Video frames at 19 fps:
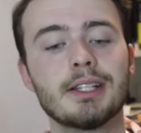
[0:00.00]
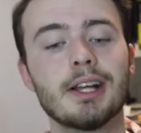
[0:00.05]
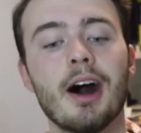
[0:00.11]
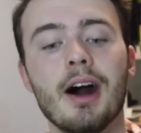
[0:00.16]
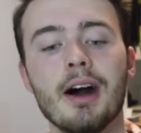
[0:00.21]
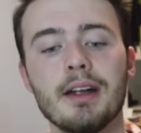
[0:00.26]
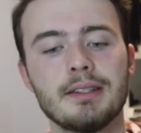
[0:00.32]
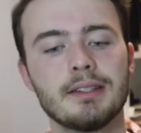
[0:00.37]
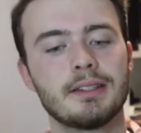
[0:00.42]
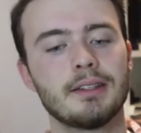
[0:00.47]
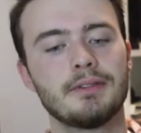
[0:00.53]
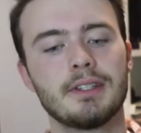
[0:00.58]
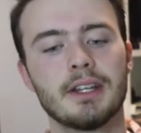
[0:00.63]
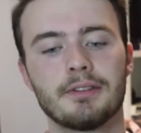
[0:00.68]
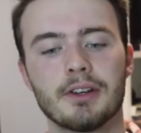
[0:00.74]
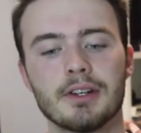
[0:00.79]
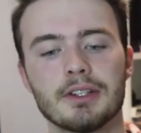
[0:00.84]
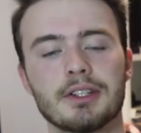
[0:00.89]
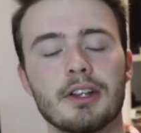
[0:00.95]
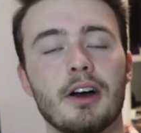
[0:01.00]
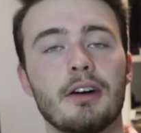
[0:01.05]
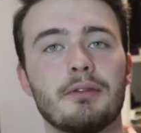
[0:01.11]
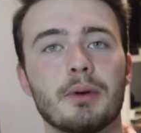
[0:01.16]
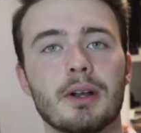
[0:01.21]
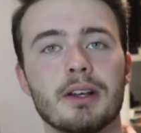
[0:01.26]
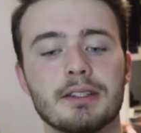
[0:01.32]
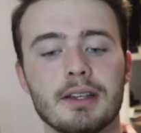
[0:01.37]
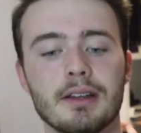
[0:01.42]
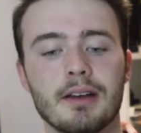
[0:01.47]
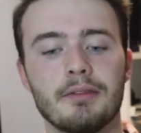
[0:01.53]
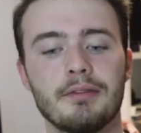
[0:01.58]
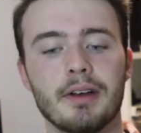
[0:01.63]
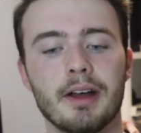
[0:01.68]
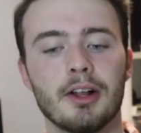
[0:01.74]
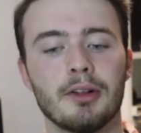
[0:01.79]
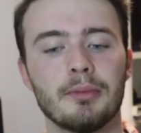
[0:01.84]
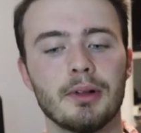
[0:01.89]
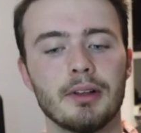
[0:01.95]
tons of different softwares
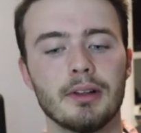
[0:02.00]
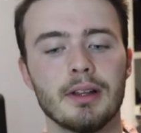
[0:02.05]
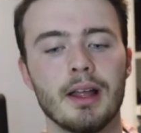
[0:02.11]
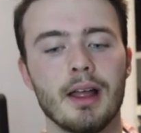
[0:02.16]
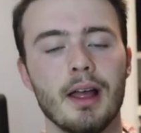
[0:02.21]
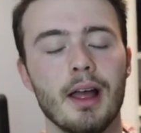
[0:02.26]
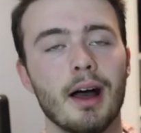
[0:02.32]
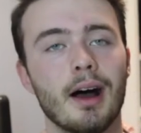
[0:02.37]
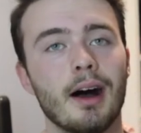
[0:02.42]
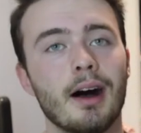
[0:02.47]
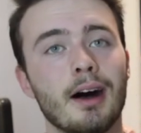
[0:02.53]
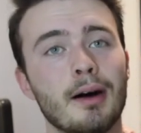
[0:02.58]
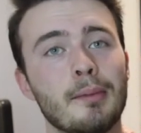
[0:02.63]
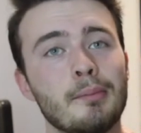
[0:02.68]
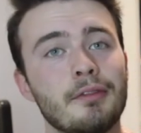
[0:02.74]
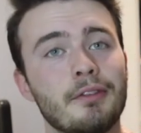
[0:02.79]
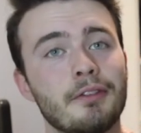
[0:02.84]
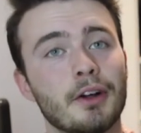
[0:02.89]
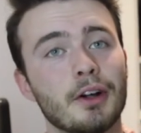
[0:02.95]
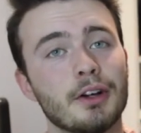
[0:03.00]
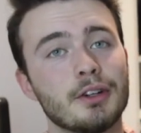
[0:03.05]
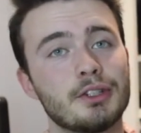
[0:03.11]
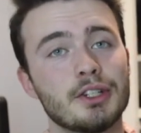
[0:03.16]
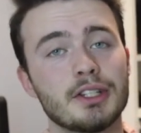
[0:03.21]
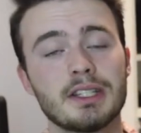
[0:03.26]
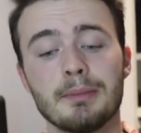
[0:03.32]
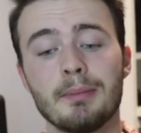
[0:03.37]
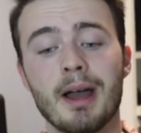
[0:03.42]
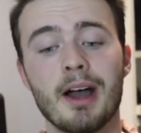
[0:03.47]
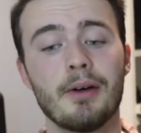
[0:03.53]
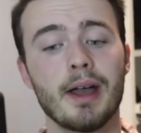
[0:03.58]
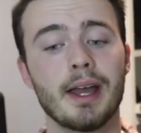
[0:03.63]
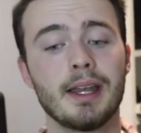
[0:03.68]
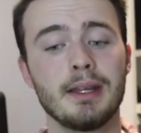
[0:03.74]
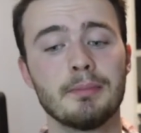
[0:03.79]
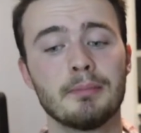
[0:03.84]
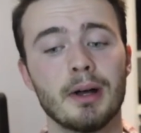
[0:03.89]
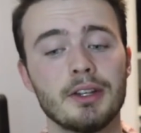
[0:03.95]
available um, for just
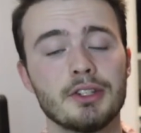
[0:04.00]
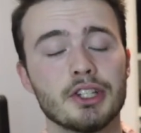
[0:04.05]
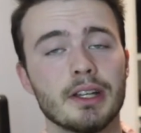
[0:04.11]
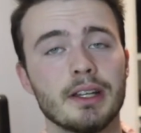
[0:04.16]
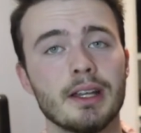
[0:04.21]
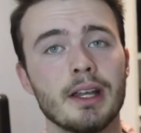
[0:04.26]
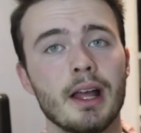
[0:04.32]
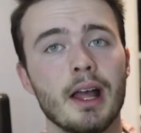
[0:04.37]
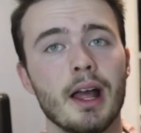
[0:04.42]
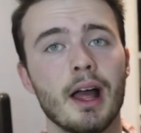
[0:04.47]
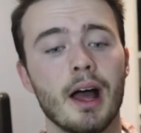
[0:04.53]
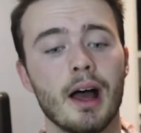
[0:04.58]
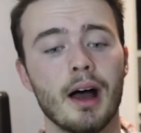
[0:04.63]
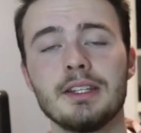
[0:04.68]
about any budget.